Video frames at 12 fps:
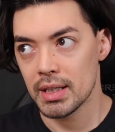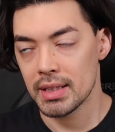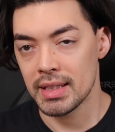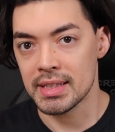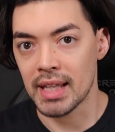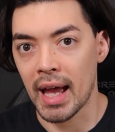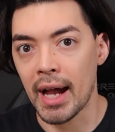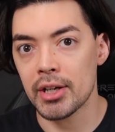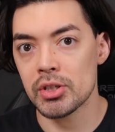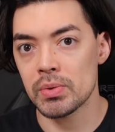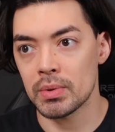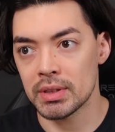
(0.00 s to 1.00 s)
these
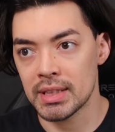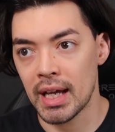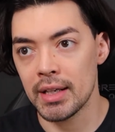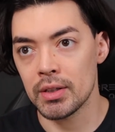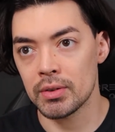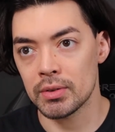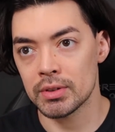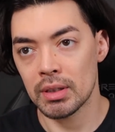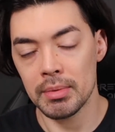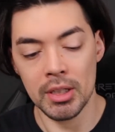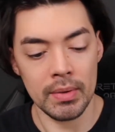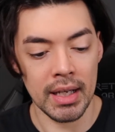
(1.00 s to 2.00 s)
actual technical terms,
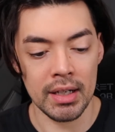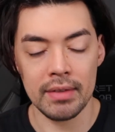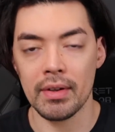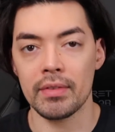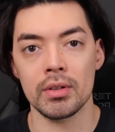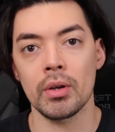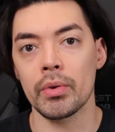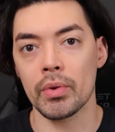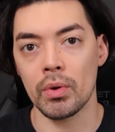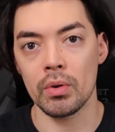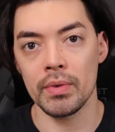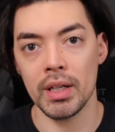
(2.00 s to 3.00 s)
you know what? I don't even have to go through
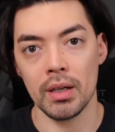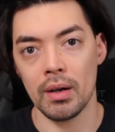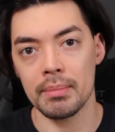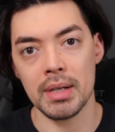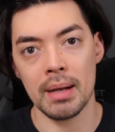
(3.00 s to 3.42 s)
the whole video.